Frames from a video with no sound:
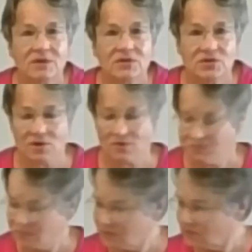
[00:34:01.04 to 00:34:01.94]
So
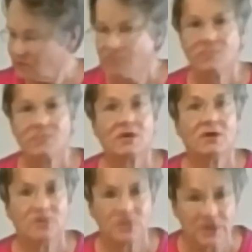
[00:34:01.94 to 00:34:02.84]

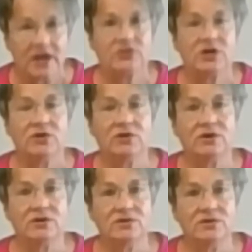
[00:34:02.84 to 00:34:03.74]
that's how you're
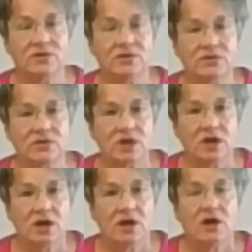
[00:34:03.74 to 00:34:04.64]
going to do this.
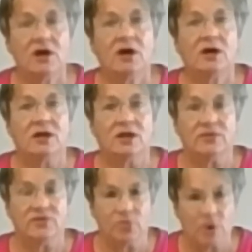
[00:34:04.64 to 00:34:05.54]

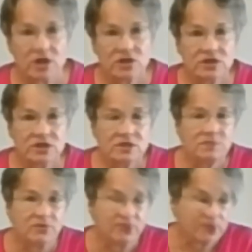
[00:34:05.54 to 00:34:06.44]
If you watched this
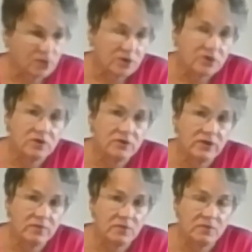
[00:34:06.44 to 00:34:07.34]
before the
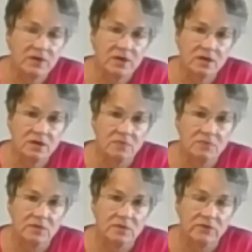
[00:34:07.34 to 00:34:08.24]
November meeting, then
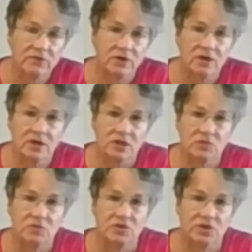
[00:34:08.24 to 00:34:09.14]
maybe you've already got
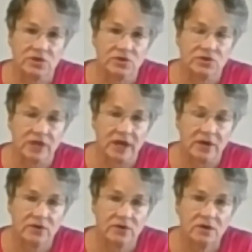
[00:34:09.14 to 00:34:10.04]
your materials
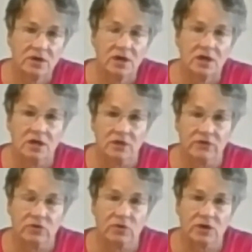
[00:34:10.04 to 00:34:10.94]
gathered. If
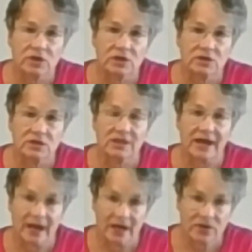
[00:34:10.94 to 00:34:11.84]
you're watching this
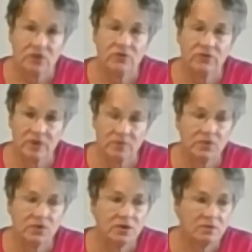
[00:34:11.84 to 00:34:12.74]
at the
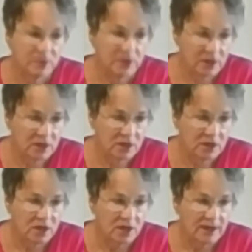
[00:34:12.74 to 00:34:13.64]
November meeting,